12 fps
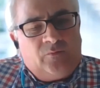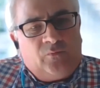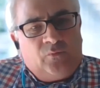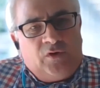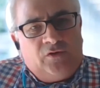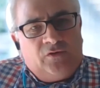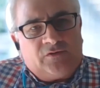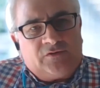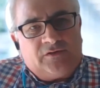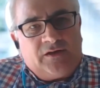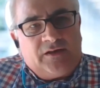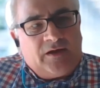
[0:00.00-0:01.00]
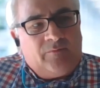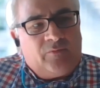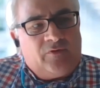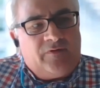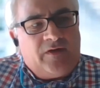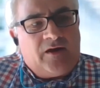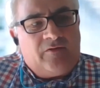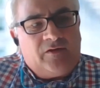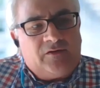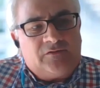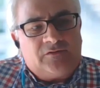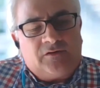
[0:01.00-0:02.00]
We looked at a number of
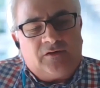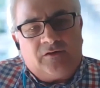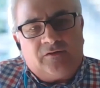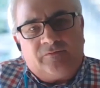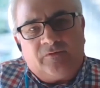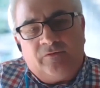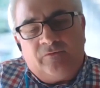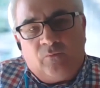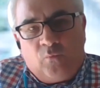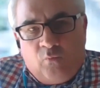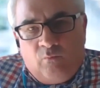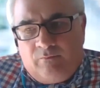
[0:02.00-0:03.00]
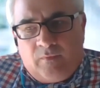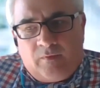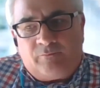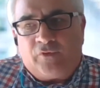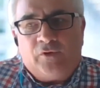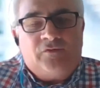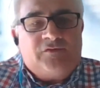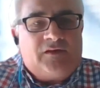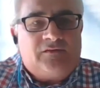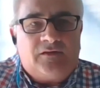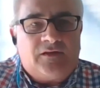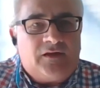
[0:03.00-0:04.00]
areas of
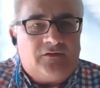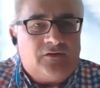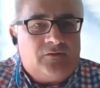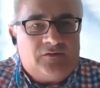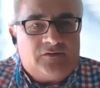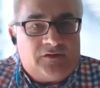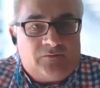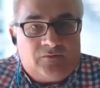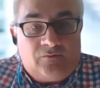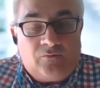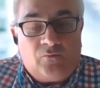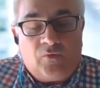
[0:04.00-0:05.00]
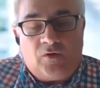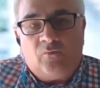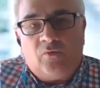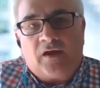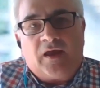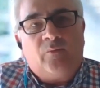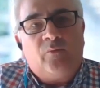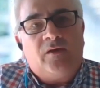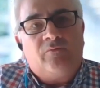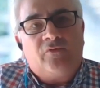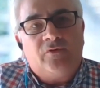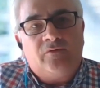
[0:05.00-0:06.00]
process that they do and see, well, what can we
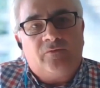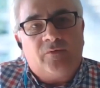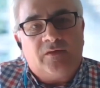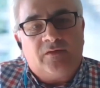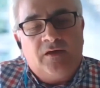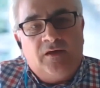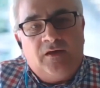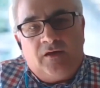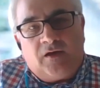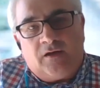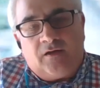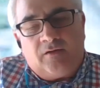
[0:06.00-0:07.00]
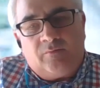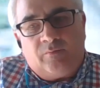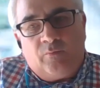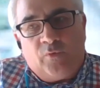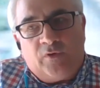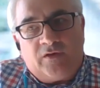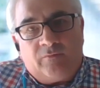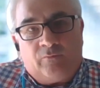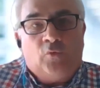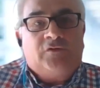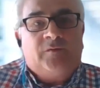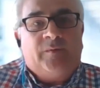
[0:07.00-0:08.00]
improve with
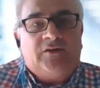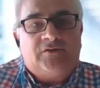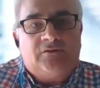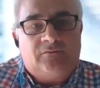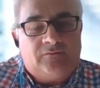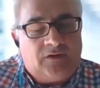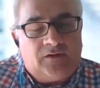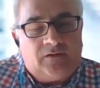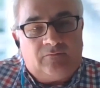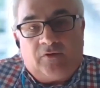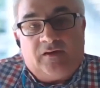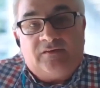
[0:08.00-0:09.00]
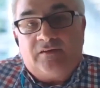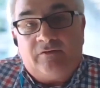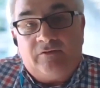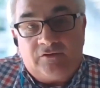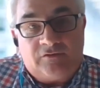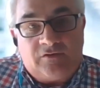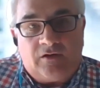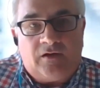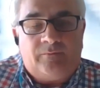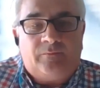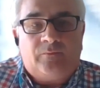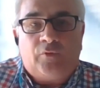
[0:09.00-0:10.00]
automation, not necessarily just
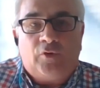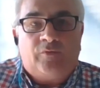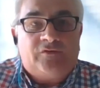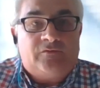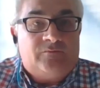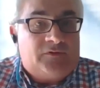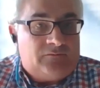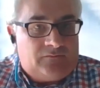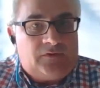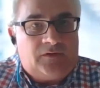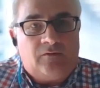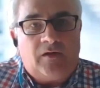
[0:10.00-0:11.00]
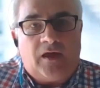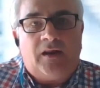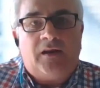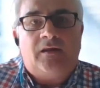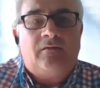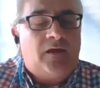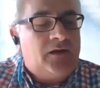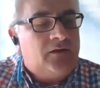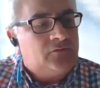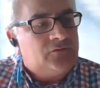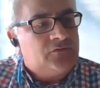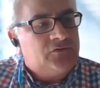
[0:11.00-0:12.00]
Blue Prism, but any
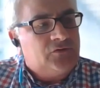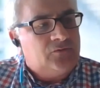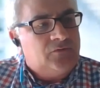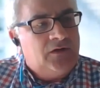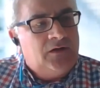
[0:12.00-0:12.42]
sort of tool.